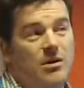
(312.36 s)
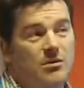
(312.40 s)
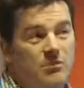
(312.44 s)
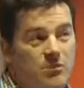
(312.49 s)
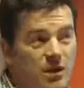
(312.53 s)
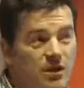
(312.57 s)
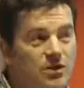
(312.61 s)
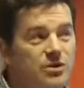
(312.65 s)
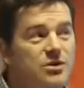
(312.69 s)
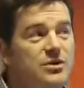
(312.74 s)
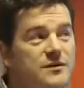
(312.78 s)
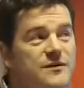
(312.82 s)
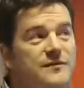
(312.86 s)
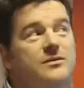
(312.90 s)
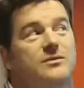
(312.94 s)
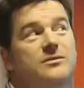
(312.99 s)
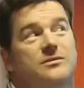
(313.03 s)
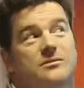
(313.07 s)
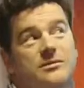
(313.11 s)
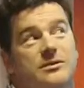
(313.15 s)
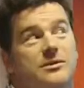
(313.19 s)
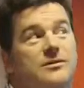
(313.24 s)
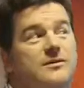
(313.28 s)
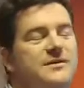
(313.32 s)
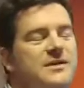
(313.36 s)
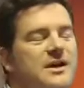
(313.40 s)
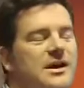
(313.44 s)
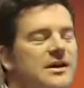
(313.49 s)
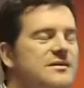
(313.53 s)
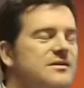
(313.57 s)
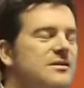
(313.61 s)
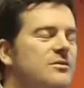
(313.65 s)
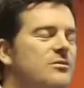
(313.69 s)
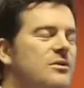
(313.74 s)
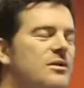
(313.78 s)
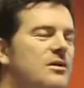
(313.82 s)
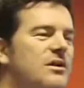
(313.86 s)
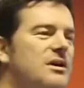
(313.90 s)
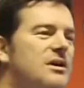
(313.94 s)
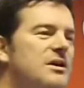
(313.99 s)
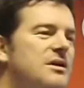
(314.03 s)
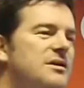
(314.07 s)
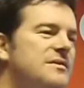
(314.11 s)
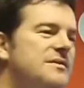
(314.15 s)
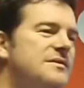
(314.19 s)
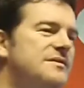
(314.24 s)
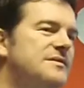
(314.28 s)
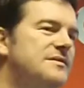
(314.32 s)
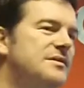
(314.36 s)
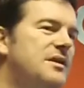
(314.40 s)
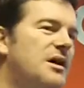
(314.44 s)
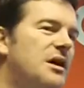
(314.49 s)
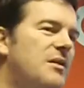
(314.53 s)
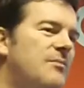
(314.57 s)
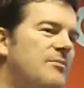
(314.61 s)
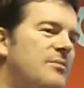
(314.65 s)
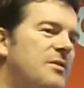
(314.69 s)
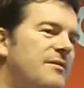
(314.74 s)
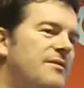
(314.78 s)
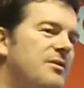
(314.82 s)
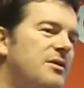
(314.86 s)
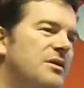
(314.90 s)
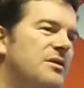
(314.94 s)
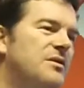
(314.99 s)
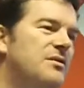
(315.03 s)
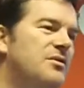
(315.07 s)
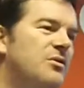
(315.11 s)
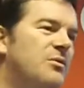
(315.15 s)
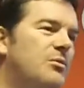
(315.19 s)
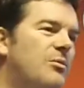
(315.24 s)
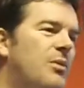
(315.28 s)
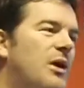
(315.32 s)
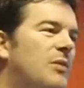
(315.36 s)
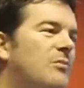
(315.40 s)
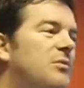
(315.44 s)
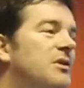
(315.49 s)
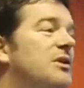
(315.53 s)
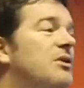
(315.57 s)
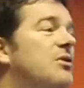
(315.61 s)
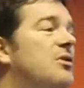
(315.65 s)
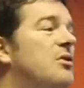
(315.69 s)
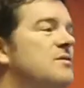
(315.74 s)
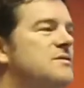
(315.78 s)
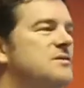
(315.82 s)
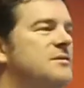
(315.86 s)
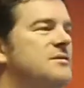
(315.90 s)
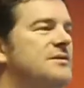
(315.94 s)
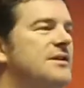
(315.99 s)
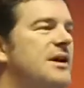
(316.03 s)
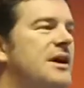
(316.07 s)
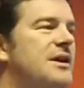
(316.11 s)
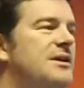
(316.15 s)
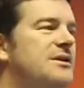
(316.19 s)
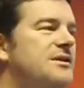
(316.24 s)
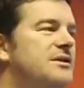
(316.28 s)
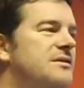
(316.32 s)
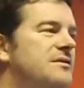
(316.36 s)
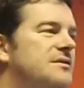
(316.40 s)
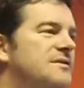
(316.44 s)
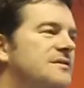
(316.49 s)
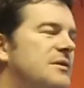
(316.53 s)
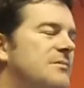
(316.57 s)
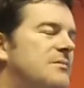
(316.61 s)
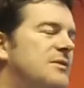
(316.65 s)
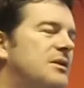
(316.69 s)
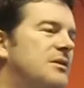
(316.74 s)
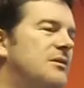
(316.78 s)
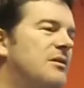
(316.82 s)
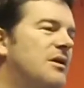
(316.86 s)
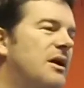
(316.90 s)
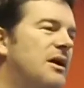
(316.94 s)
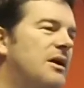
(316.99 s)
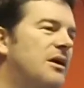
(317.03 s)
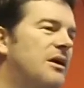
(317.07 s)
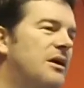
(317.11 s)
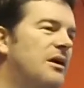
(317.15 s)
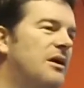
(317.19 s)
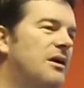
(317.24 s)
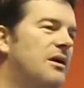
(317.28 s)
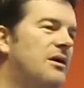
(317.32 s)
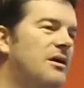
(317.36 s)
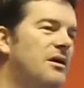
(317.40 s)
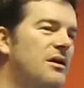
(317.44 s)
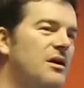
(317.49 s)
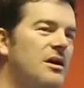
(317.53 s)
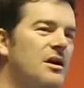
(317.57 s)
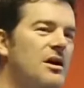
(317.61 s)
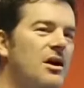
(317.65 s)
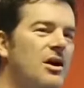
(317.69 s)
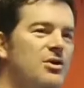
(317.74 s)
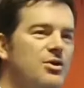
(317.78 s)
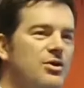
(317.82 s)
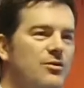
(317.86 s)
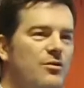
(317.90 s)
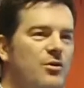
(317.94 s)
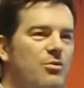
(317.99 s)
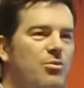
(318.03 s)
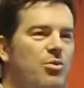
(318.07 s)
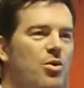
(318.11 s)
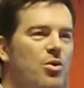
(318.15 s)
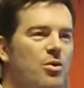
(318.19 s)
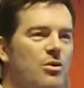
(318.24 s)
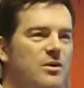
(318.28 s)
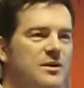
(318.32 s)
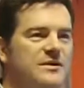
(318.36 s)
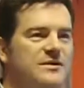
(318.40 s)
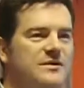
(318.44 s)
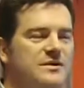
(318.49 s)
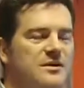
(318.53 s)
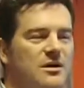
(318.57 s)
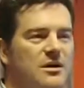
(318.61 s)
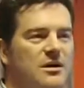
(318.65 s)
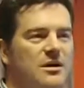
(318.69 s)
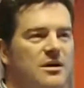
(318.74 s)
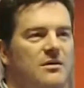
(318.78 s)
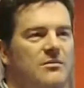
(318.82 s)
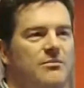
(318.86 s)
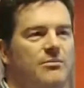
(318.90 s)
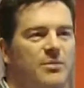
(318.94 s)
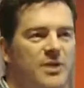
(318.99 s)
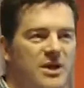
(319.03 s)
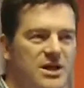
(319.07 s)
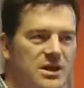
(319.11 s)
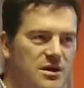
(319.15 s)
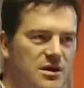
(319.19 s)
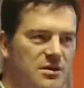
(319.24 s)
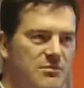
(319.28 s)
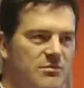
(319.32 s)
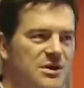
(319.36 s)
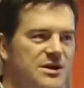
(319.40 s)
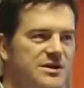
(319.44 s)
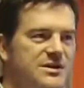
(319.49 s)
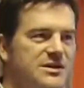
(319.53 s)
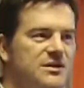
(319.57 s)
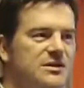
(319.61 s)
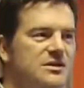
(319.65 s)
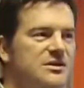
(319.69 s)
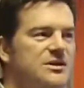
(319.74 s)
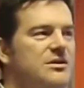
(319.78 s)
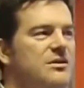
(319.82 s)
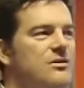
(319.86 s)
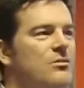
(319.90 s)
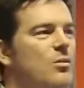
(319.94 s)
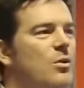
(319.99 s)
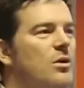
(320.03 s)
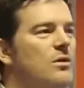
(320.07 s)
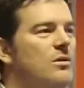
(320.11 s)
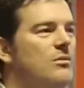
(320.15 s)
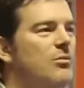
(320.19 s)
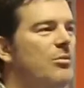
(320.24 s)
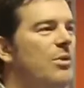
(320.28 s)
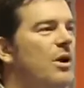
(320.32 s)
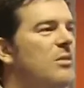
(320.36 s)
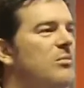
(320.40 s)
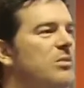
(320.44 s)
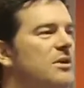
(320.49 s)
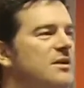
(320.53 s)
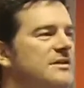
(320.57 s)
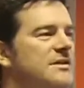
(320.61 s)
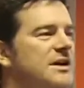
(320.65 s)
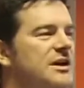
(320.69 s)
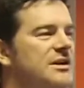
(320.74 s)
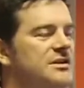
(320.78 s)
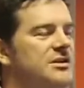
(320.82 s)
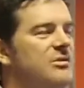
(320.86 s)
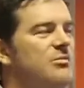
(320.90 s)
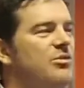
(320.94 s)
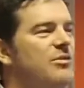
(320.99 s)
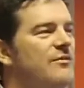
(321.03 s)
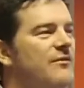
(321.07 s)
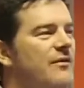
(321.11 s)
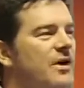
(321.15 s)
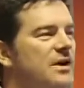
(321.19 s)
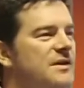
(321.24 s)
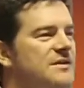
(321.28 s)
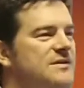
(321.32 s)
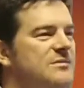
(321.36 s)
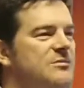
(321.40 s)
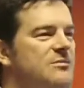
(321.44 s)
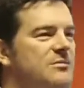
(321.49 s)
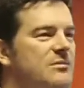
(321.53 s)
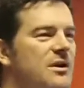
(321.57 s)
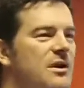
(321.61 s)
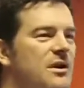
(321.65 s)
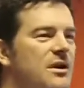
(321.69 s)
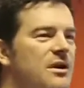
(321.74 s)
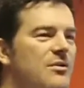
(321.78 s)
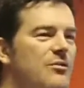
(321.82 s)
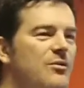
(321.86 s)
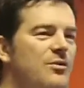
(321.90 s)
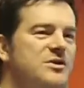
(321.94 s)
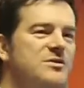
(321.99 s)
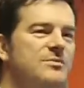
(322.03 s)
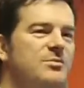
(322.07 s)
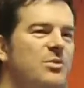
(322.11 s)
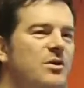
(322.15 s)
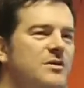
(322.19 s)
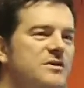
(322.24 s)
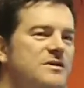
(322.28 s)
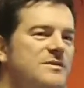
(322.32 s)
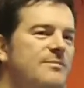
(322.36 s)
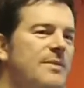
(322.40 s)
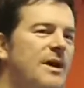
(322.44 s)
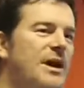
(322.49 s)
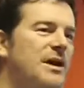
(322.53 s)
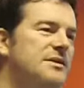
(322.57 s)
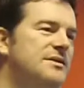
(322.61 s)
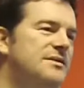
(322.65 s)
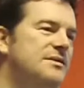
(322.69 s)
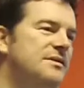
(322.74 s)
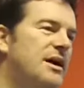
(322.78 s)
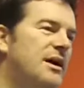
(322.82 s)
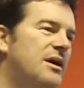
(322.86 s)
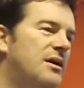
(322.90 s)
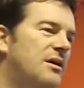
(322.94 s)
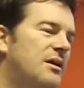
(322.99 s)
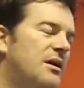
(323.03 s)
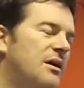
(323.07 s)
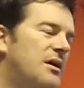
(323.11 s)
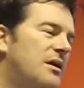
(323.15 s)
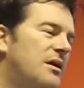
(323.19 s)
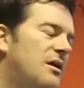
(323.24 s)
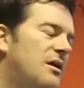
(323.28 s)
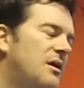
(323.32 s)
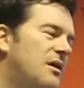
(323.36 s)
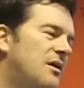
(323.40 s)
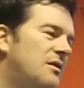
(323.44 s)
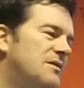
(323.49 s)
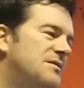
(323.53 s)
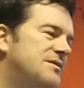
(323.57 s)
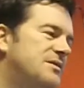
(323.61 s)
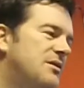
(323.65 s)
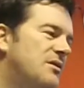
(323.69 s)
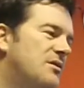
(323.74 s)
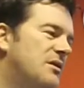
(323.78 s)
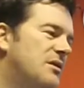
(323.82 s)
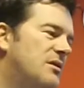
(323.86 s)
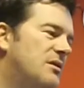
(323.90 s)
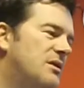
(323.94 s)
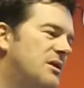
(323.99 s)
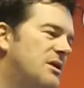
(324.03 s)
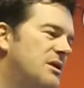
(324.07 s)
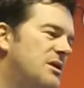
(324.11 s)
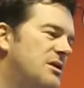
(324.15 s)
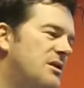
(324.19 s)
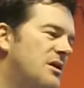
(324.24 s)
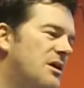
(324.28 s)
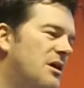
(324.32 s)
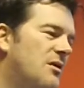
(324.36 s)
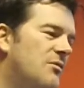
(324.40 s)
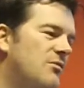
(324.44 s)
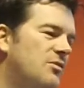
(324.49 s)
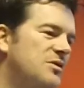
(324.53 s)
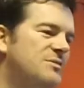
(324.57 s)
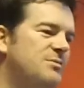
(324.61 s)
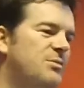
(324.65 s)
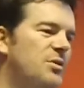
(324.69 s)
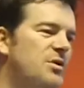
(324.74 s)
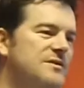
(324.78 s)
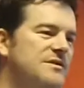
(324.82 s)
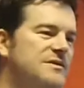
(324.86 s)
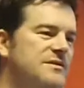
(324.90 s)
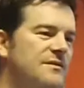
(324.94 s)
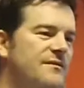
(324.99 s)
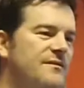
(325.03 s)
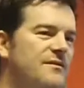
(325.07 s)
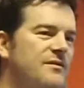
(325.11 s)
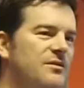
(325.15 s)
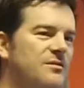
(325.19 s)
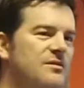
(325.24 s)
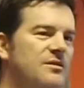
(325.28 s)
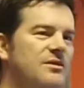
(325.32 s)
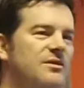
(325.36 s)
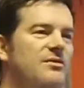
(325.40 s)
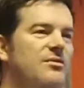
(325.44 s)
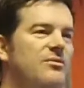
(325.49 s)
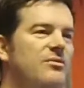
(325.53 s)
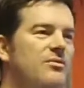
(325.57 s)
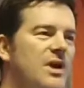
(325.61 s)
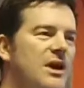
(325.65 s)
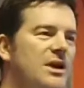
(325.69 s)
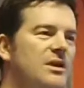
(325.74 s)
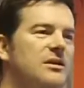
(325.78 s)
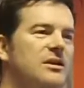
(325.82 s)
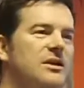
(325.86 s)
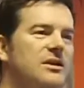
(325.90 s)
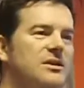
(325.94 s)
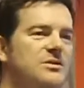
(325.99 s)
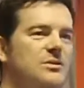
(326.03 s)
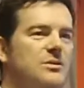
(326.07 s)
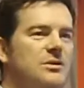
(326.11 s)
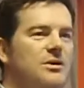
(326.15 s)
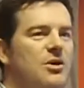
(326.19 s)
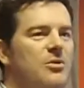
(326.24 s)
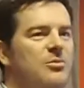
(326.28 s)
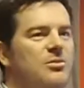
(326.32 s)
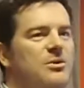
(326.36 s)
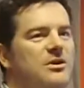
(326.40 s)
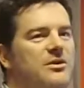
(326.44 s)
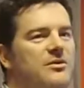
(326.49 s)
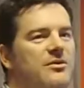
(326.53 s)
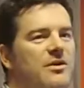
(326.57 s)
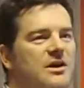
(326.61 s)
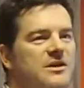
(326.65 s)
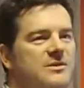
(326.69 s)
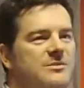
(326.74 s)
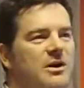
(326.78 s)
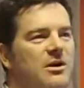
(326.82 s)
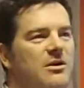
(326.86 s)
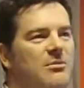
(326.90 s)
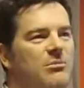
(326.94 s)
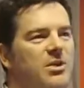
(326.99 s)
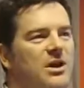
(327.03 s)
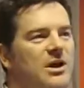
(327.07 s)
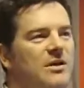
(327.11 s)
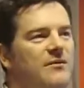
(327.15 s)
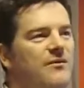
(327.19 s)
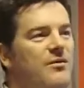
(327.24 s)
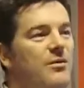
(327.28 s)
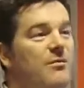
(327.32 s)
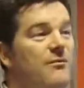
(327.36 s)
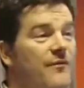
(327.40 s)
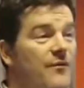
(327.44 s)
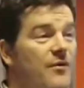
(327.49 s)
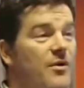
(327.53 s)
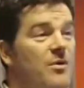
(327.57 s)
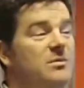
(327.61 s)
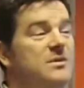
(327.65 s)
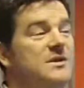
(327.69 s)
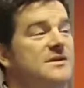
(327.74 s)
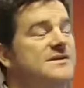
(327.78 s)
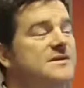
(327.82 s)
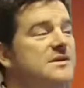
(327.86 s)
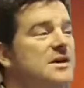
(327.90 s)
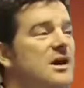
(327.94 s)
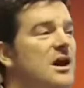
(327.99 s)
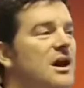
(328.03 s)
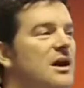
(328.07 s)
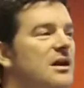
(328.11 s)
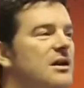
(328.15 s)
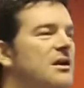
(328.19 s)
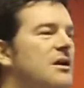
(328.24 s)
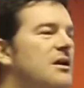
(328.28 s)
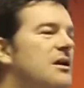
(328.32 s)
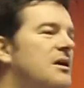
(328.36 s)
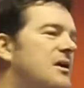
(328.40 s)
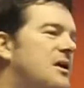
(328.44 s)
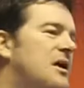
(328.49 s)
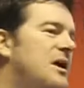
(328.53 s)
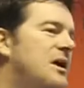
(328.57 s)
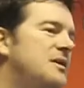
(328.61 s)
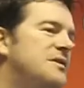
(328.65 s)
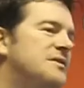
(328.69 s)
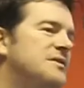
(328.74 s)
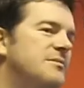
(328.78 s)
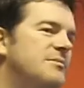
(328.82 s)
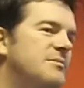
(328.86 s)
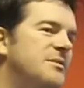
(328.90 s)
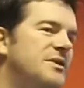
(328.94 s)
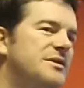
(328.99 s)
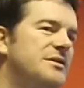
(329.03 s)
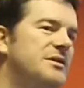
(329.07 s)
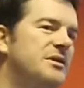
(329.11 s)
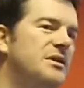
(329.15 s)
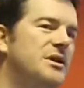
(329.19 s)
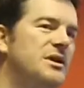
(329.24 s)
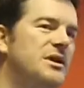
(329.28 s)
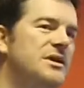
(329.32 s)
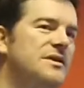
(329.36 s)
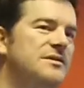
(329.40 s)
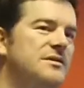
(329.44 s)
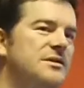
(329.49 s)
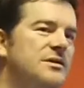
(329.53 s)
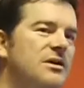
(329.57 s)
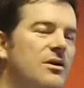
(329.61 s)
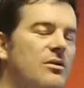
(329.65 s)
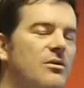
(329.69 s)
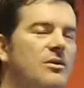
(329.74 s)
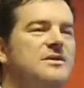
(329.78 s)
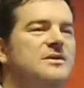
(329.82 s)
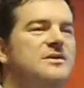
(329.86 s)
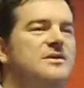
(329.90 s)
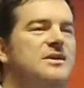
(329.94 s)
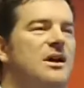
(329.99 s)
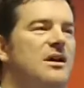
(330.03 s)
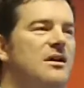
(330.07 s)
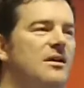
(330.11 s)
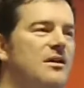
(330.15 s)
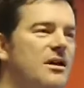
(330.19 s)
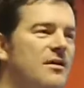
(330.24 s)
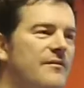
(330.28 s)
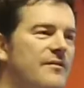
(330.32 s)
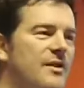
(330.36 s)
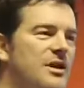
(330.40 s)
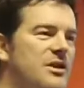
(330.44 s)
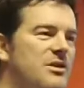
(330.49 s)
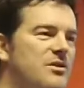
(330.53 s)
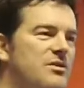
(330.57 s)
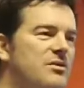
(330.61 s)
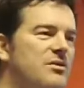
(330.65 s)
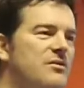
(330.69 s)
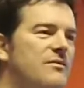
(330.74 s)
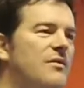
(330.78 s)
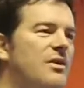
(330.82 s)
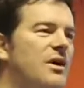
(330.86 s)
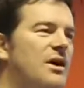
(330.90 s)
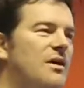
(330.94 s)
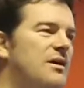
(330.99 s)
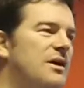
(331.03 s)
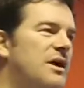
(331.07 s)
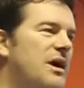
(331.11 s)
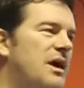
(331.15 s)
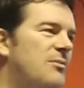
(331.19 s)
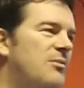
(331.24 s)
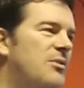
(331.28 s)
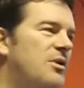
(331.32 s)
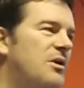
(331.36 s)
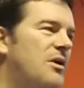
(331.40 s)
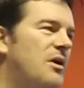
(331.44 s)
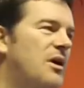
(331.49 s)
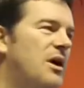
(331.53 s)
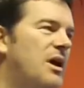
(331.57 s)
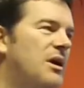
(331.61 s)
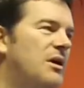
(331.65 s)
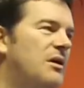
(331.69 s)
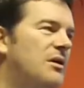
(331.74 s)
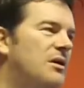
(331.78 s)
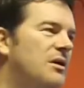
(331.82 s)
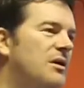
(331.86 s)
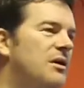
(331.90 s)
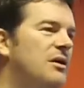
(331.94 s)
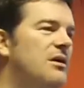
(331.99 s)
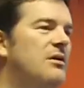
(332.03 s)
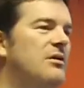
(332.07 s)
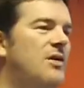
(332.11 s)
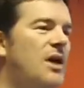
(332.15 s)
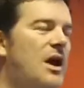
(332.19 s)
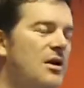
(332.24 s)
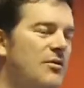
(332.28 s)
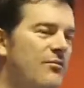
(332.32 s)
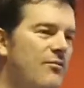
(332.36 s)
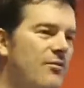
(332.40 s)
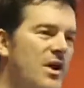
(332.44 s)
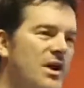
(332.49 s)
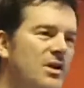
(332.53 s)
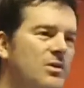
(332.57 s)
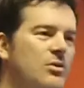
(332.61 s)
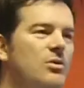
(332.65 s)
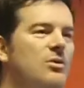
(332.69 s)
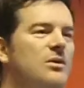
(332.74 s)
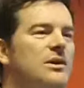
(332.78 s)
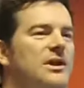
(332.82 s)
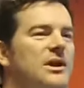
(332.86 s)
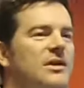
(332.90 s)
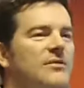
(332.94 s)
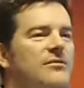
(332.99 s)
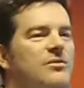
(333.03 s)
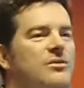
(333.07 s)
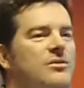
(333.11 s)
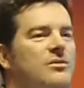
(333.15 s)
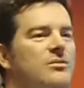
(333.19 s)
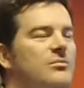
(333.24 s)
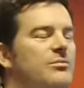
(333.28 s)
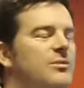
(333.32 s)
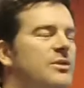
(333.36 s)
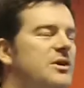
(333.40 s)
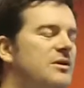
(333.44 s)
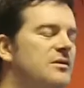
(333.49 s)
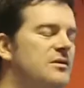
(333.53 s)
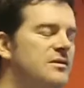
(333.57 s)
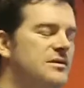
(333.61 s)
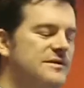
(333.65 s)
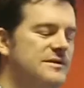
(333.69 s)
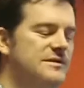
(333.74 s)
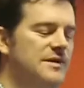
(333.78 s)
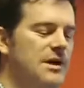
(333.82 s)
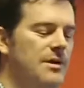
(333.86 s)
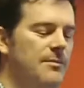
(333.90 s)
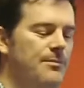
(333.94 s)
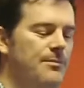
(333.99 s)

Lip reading: useful use case, I would think, is if you're going to do a public consultation, something like a new report is being commissioned and you want the public to actually provide some response back to that, so that the responses are filtered directly into an open and transparent platform from the start. Each submission can easily go into Drupal.gov.au via the API at a record level, because